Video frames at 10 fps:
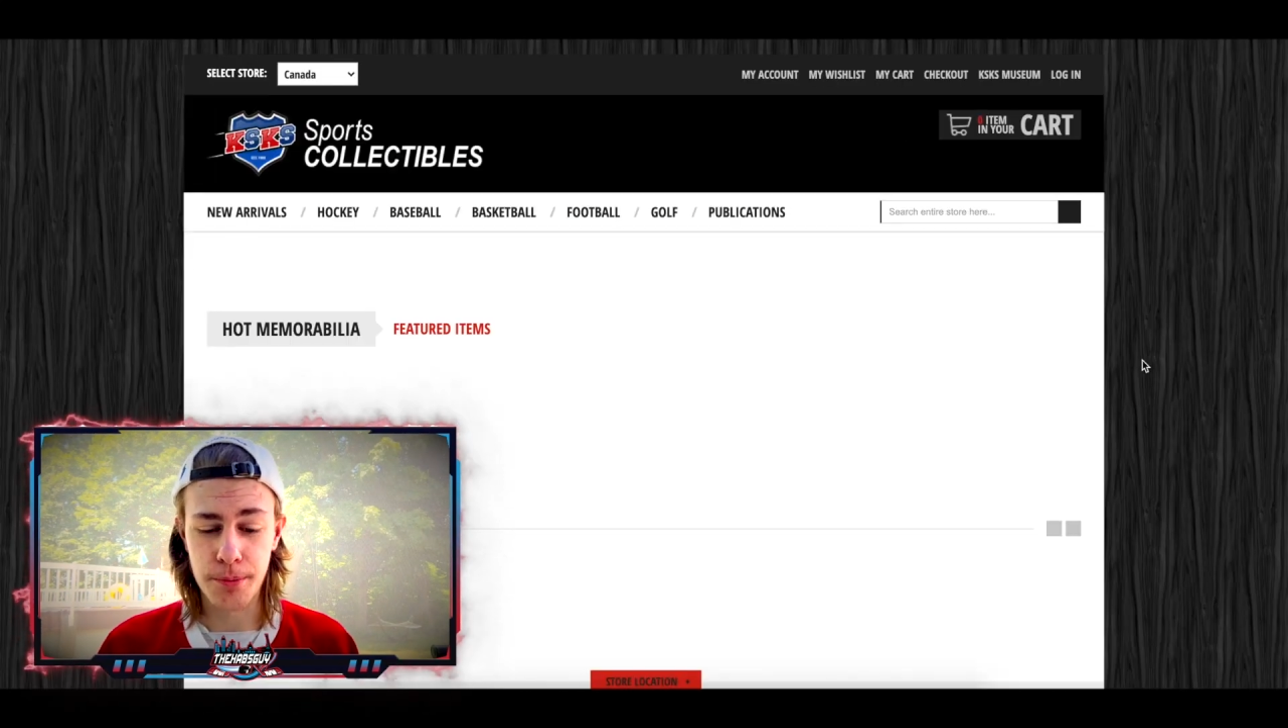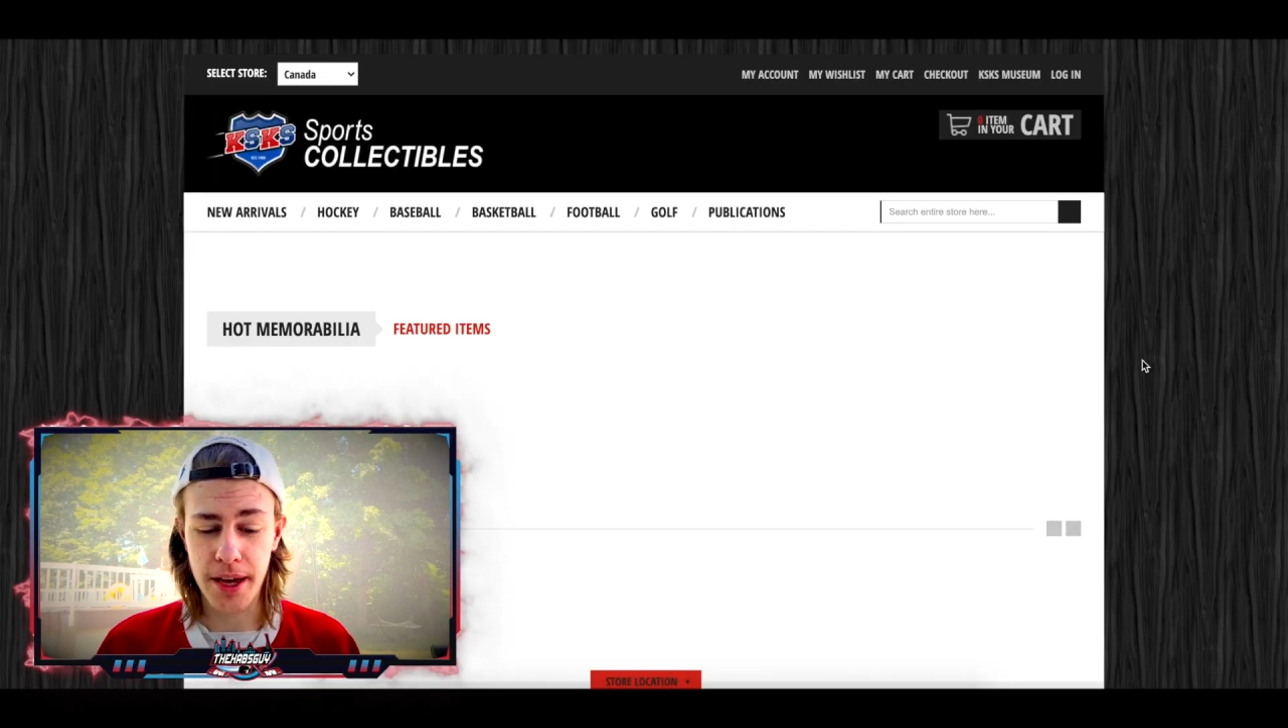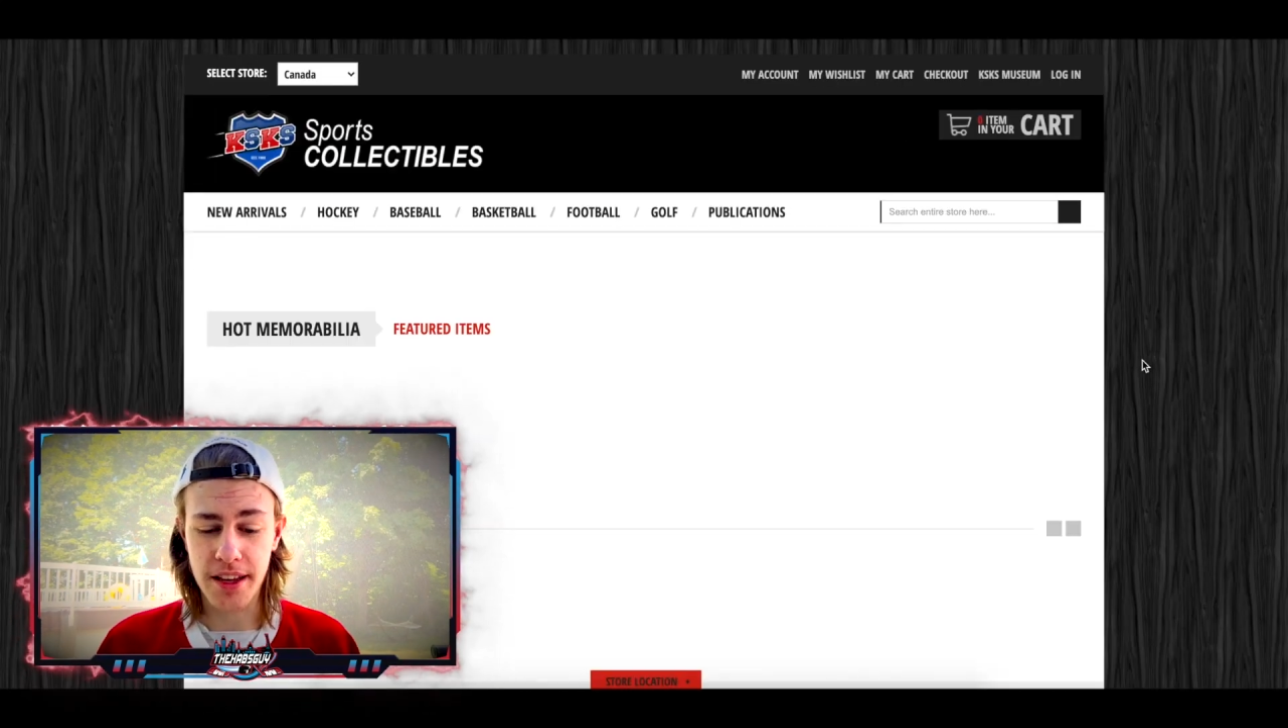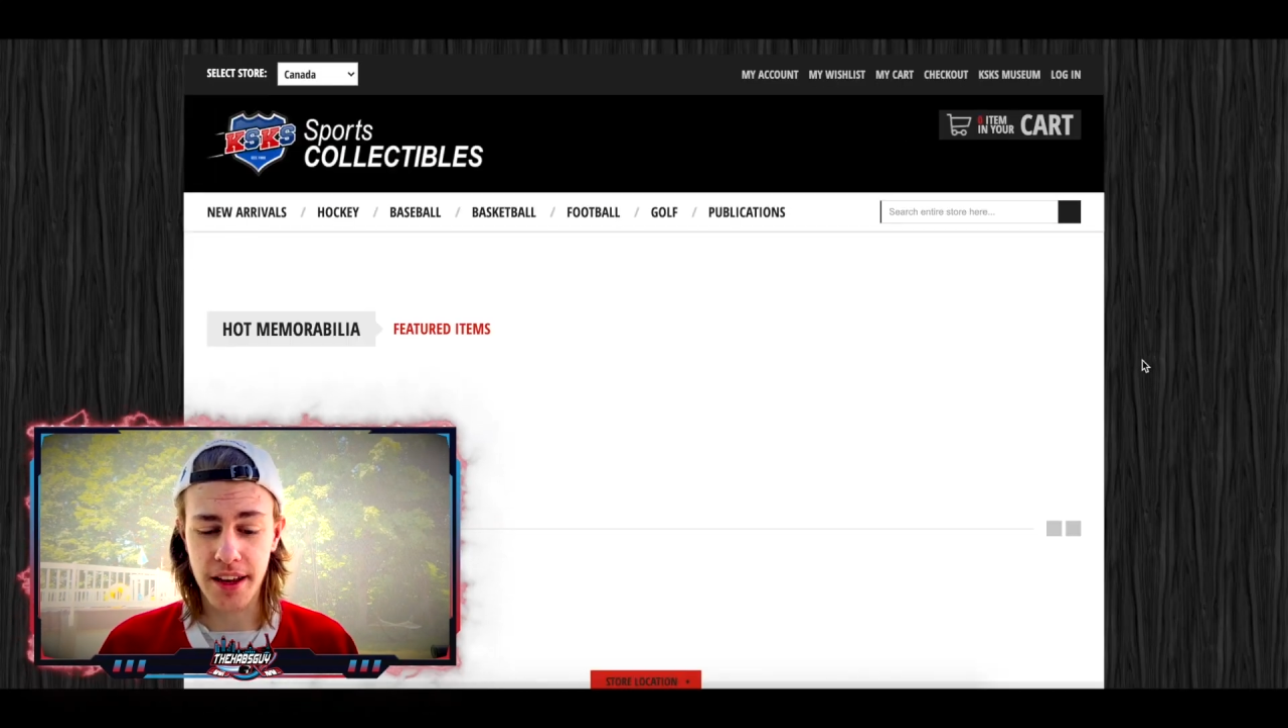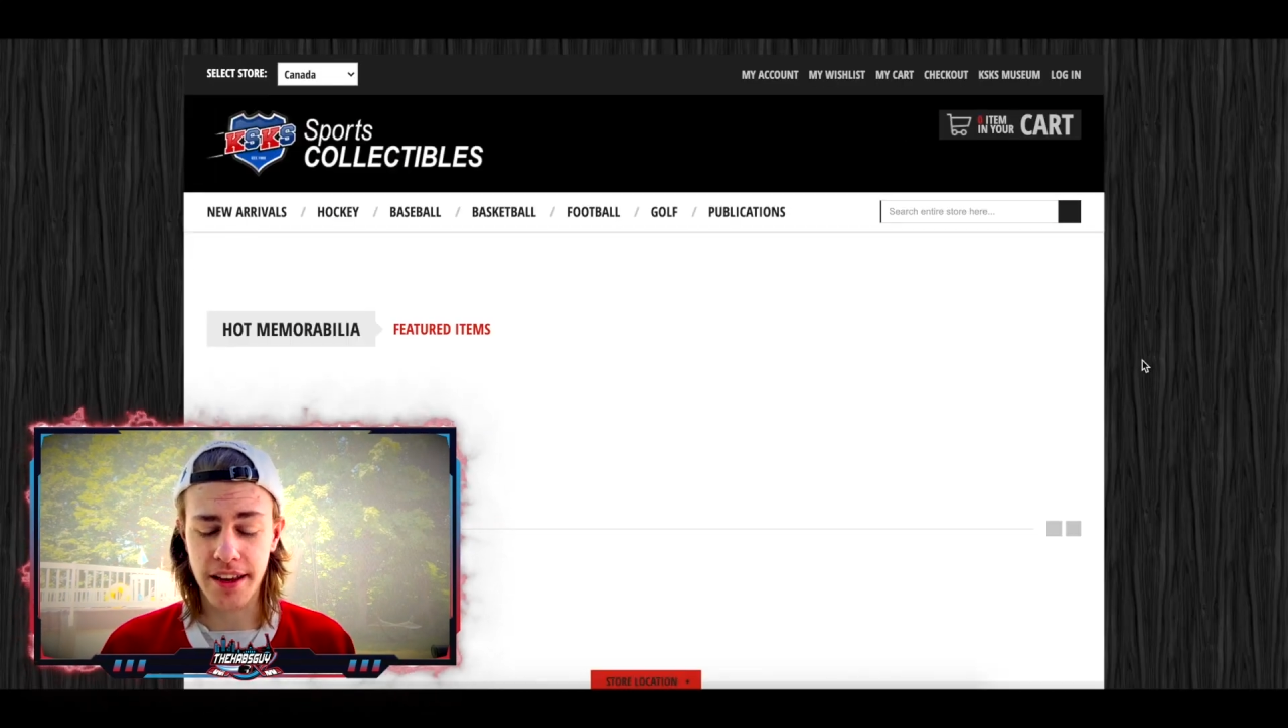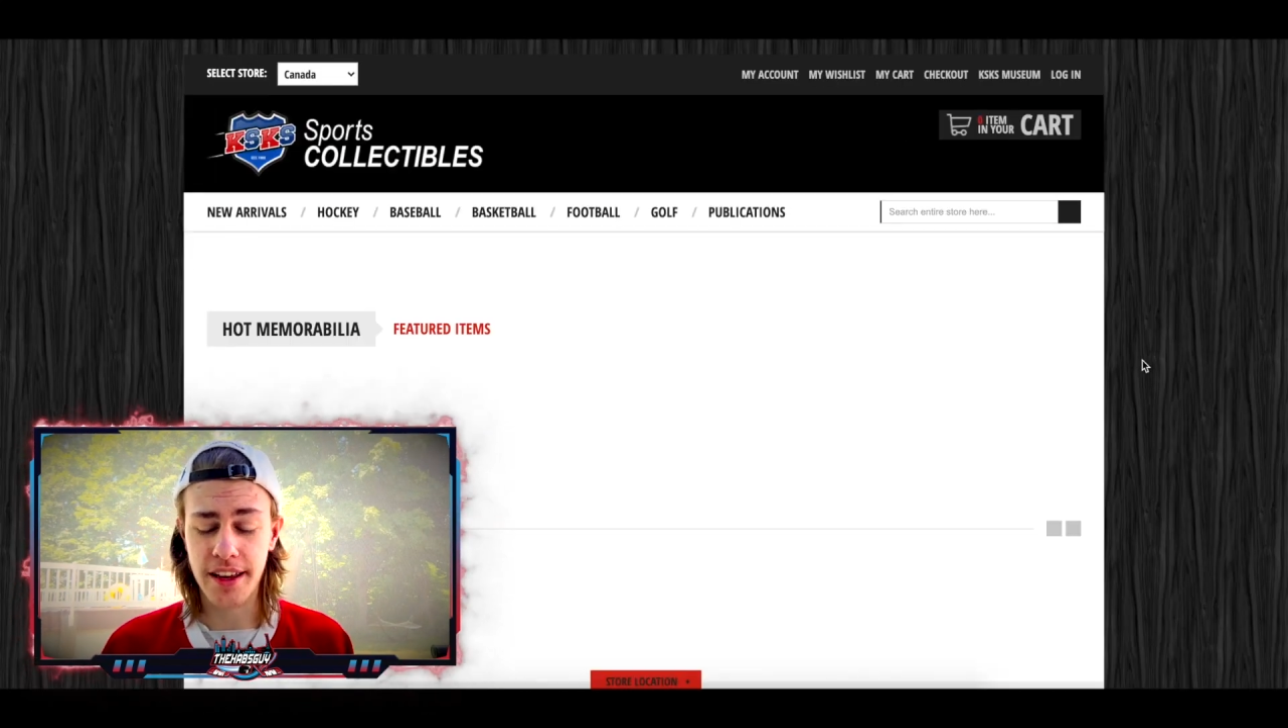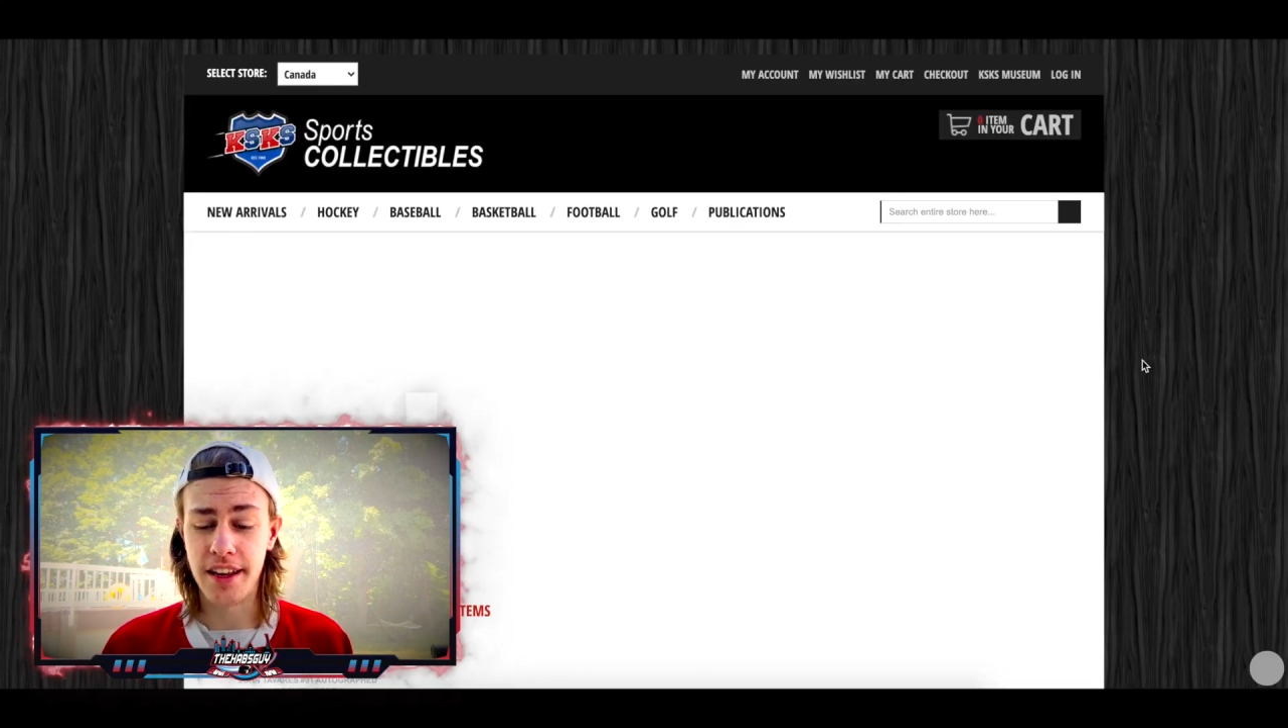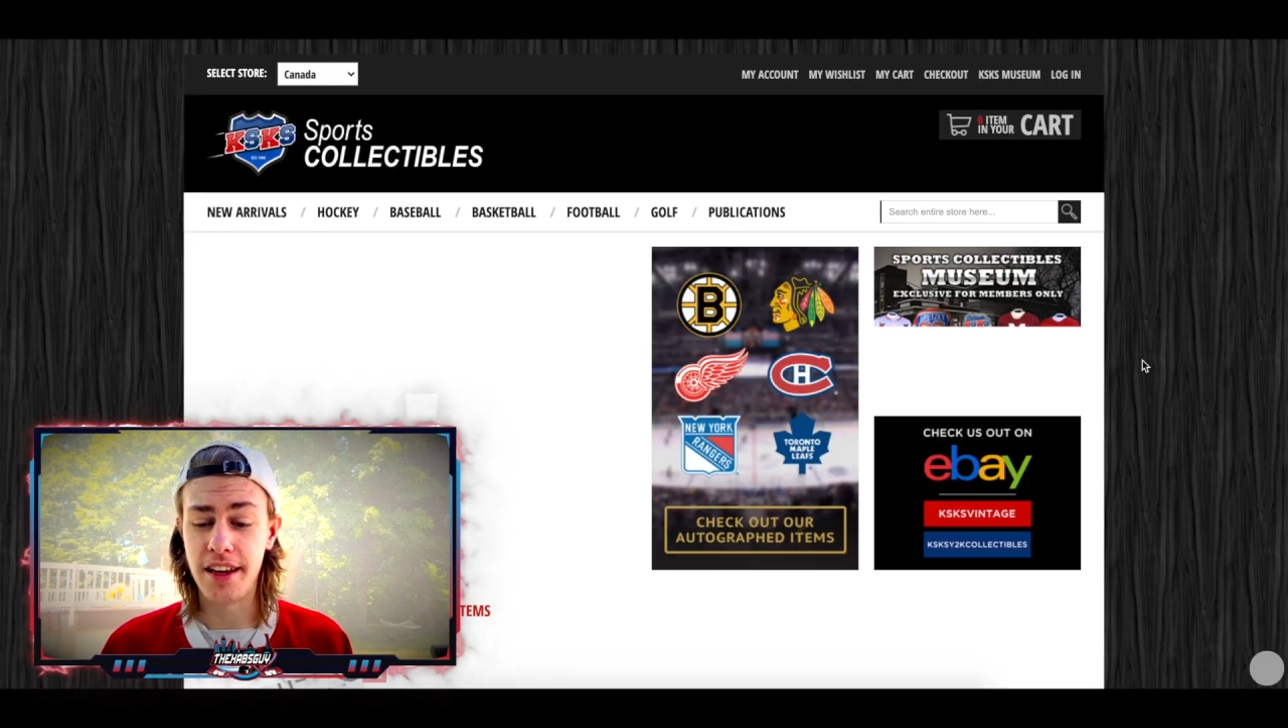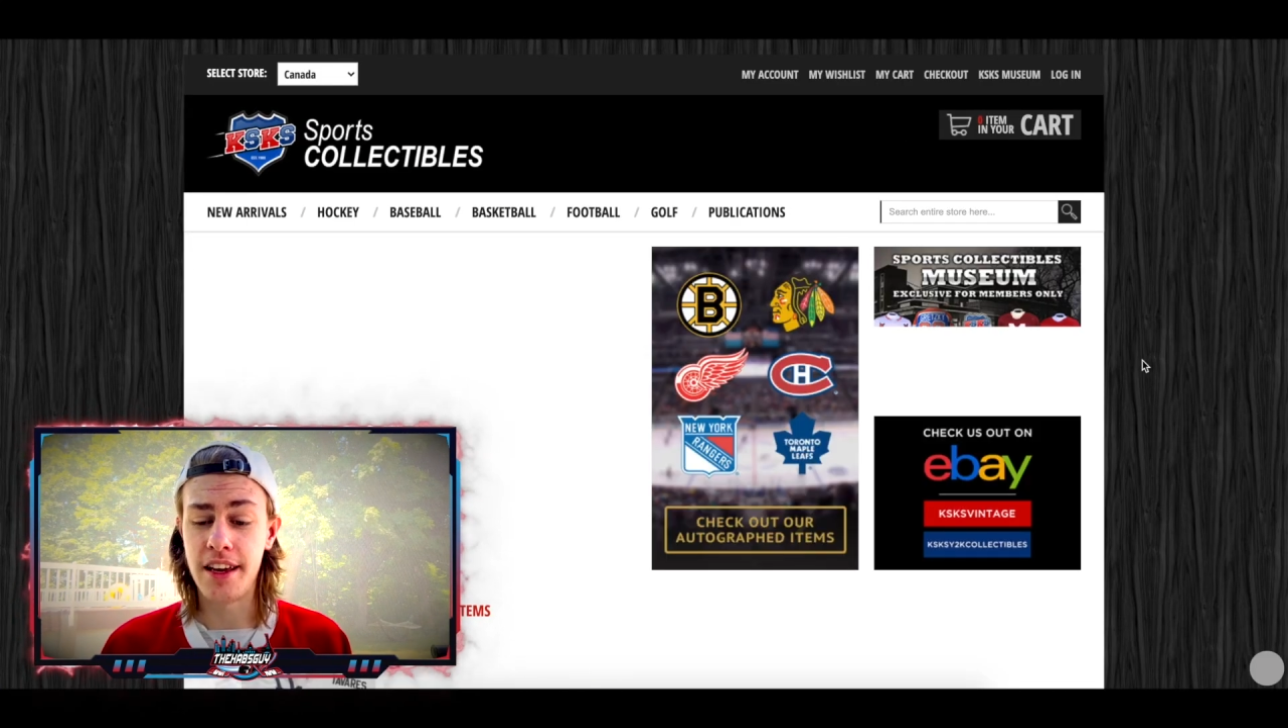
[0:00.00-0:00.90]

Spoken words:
making it